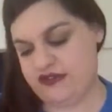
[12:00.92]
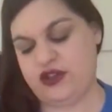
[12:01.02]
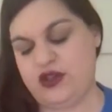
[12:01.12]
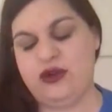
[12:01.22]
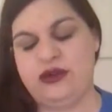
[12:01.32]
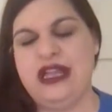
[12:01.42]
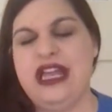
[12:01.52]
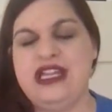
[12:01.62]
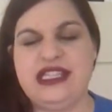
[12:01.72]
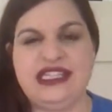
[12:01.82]
difficult
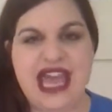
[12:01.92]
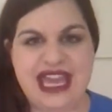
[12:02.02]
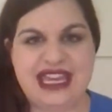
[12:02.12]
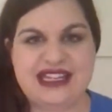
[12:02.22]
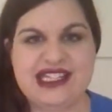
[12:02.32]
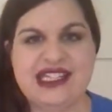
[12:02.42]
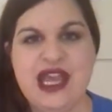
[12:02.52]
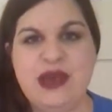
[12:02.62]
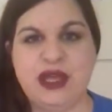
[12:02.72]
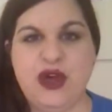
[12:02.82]
to date
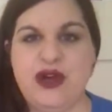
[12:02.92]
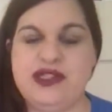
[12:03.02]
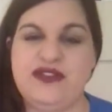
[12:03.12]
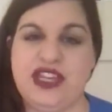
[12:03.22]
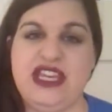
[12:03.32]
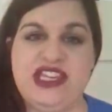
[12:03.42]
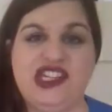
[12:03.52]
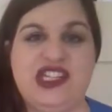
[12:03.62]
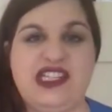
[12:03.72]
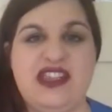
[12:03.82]
because of the
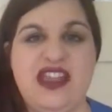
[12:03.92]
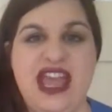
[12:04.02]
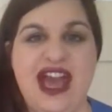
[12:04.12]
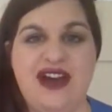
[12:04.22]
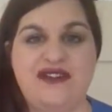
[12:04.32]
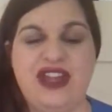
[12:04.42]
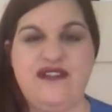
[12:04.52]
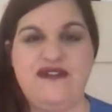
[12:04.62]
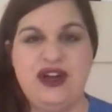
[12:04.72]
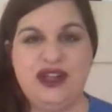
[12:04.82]
conditions that they have, and
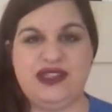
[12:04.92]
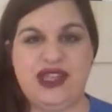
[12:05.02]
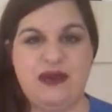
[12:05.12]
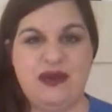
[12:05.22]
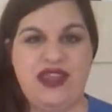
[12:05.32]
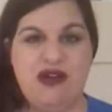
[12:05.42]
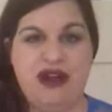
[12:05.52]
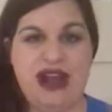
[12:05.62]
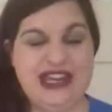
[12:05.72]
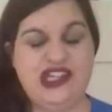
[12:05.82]
it follows them and their
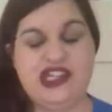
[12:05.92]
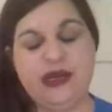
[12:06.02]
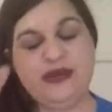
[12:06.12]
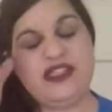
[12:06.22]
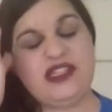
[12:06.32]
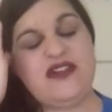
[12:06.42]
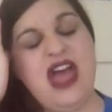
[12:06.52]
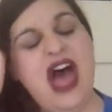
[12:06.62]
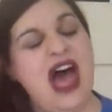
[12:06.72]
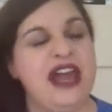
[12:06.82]
relationships and
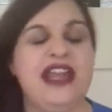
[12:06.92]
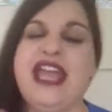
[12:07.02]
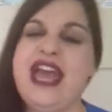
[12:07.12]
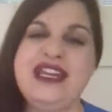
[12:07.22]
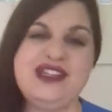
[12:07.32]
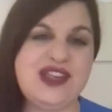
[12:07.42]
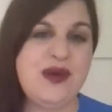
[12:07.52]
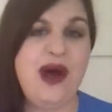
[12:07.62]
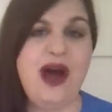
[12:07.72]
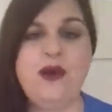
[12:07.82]
stuff. And again, it's
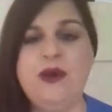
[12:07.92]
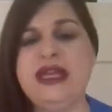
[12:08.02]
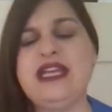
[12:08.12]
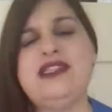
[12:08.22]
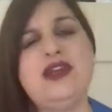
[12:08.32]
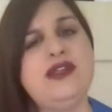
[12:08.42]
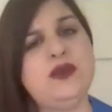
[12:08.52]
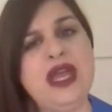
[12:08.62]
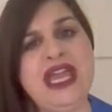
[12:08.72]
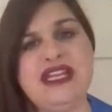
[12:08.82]
so heartwarming, it's so
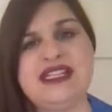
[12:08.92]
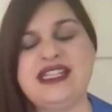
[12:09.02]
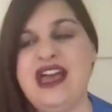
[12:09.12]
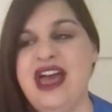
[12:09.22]
sweet,